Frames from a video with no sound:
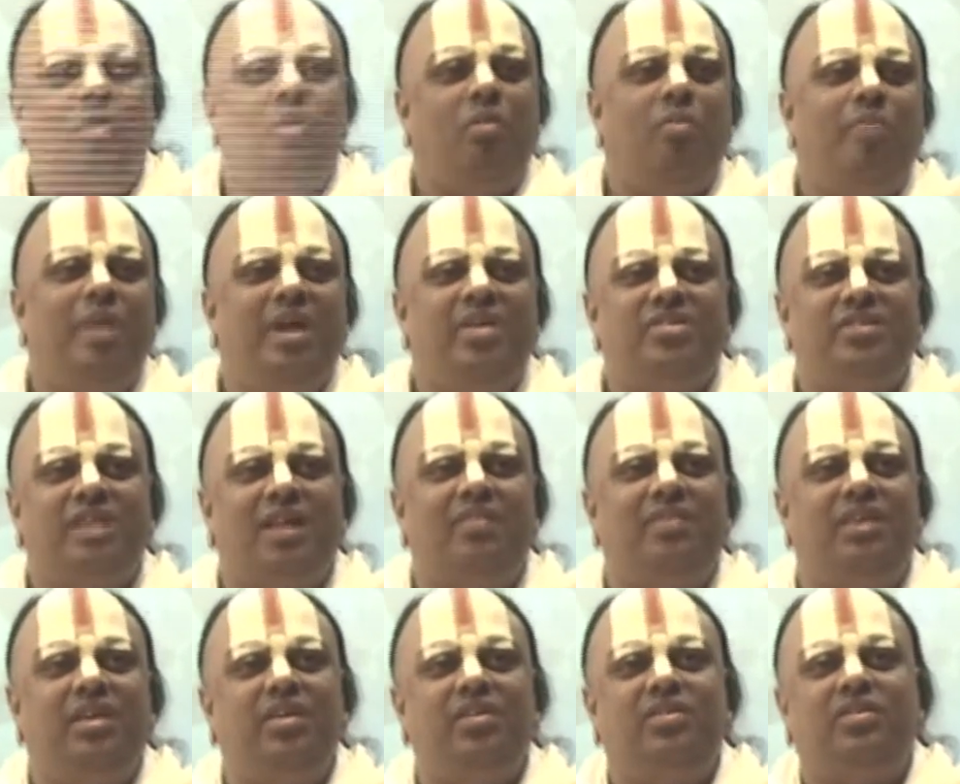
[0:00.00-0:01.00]
So
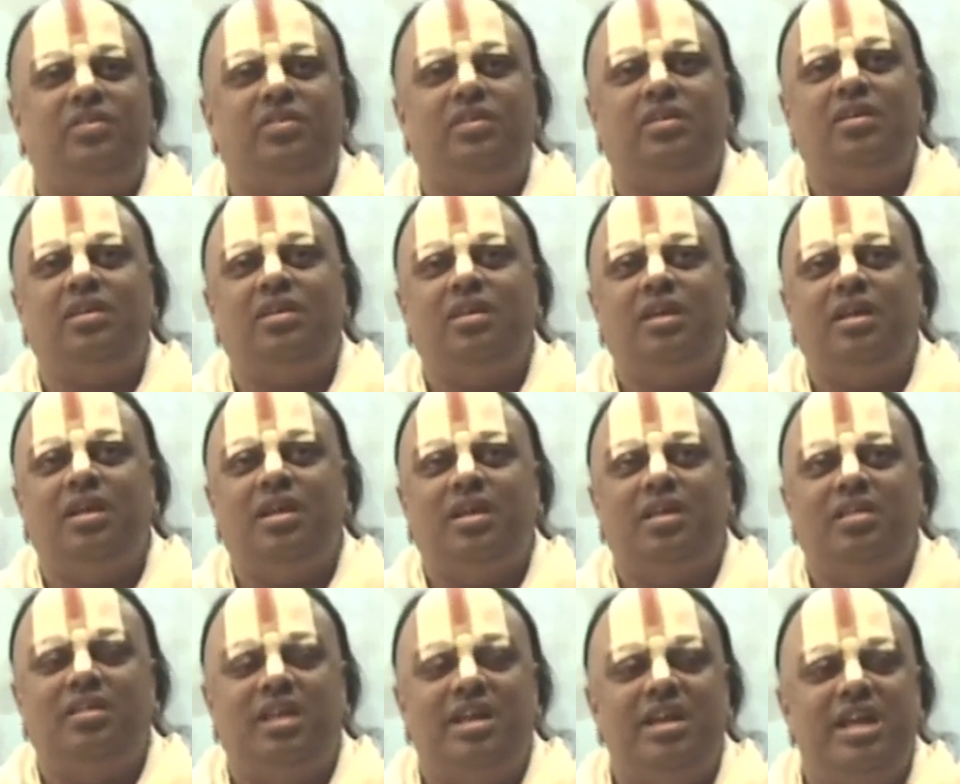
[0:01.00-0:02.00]
based on this,
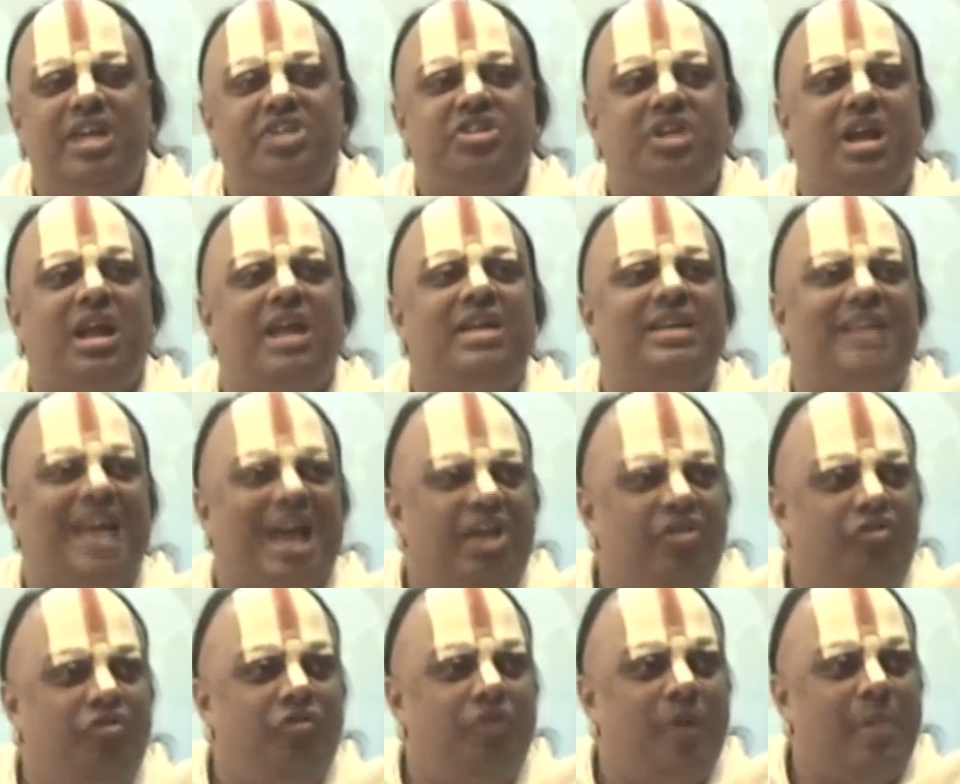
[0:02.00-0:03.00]
the nature
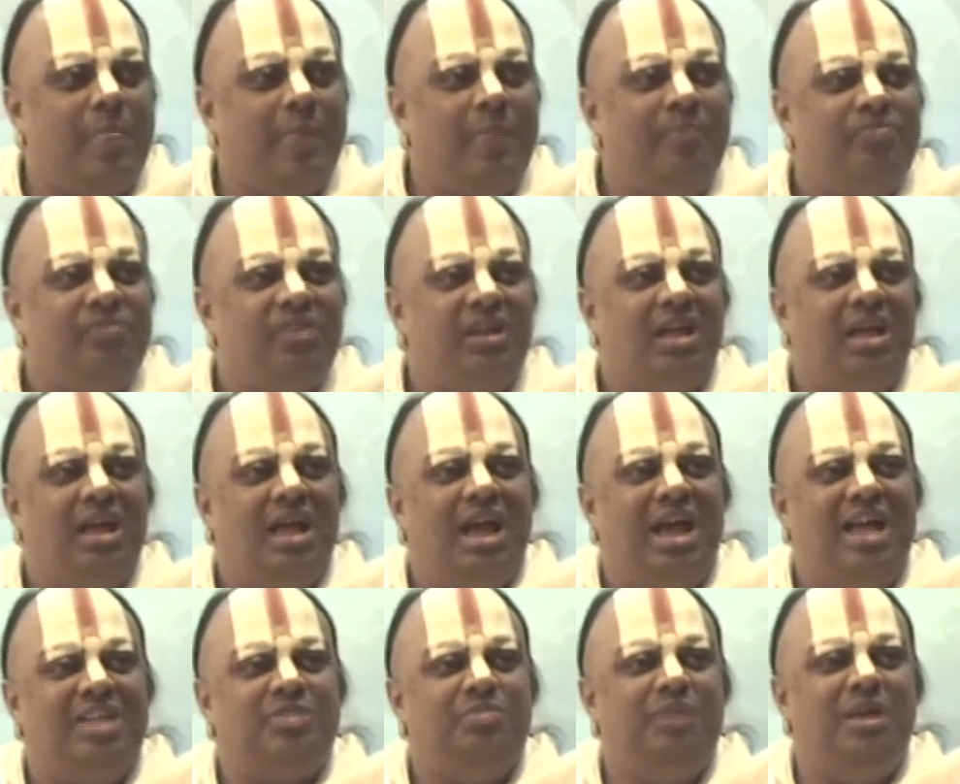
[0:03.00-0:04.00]
and life
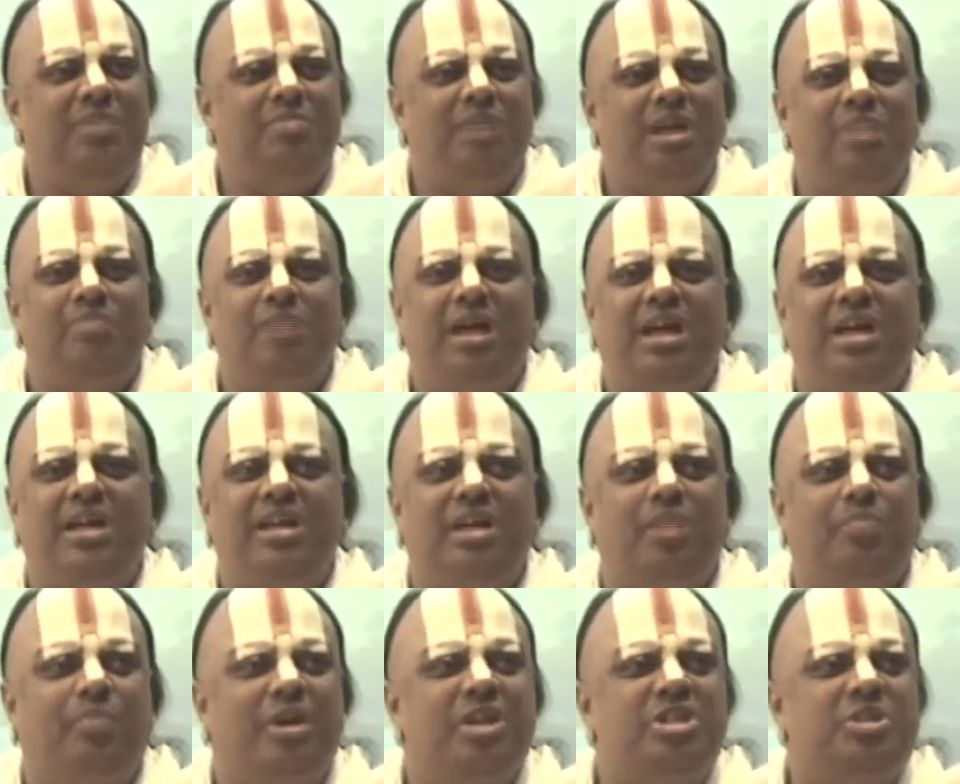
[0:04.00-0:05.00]
has been made
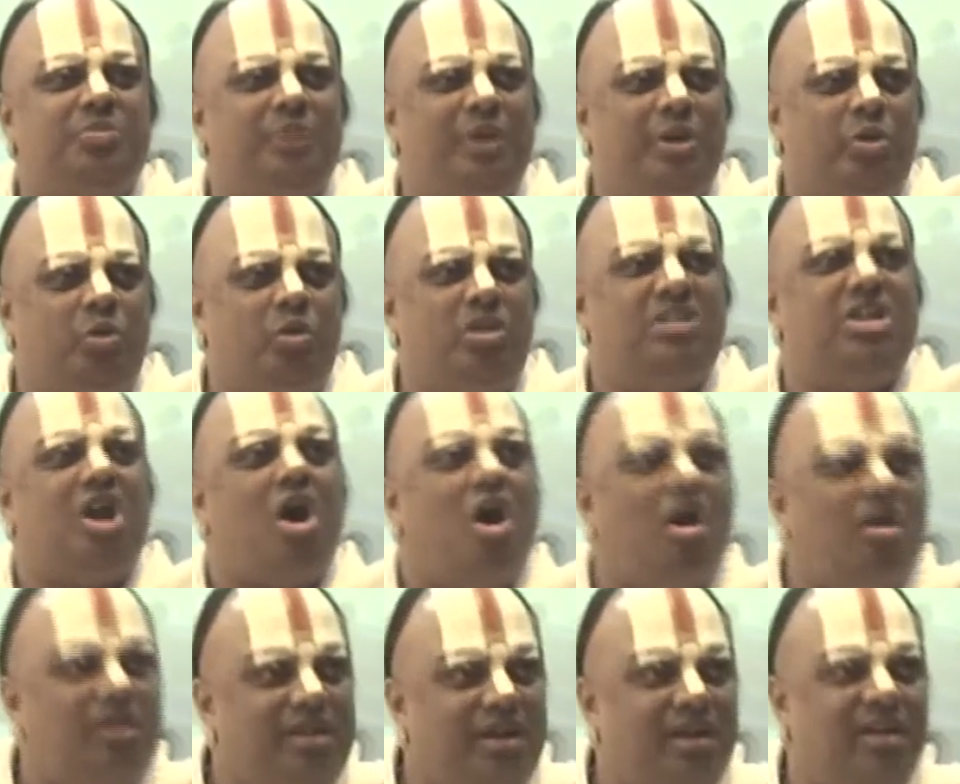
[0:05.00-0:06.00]
by a principle known
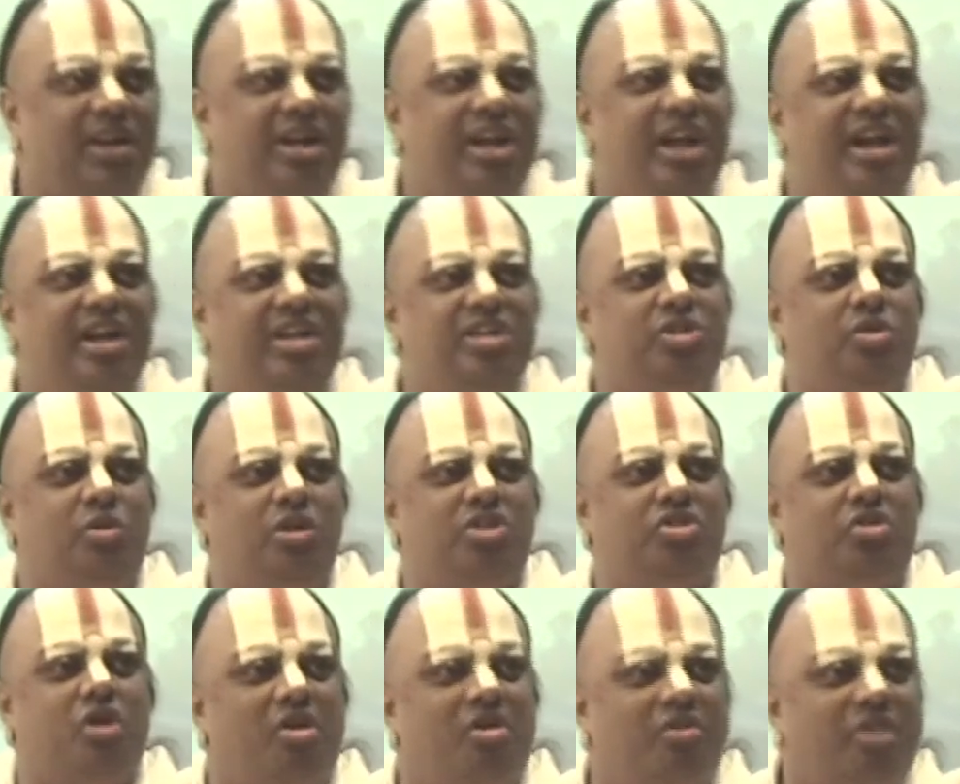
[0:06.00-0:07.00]
as order. It
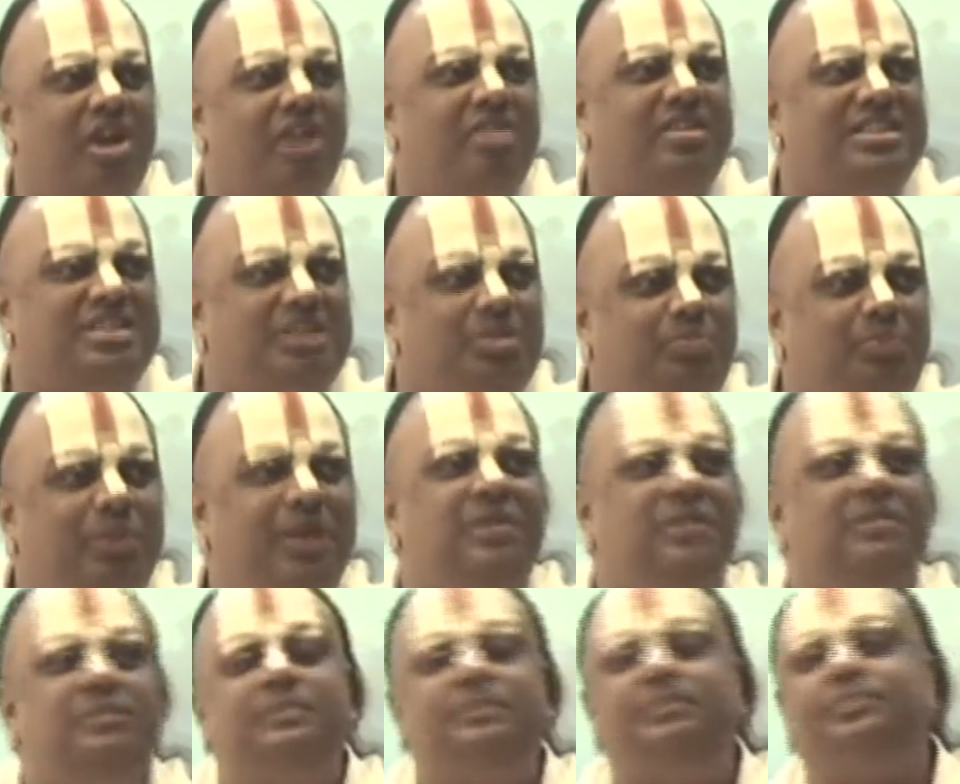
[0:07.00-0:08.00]
is known as order or
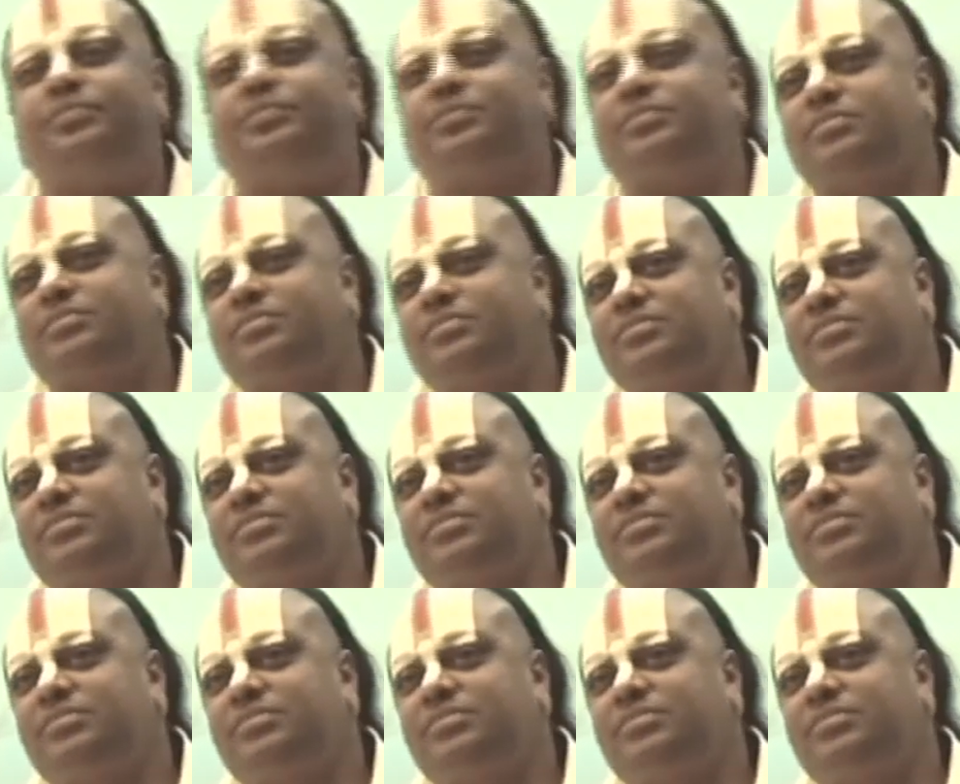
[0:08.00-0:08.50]
discipline.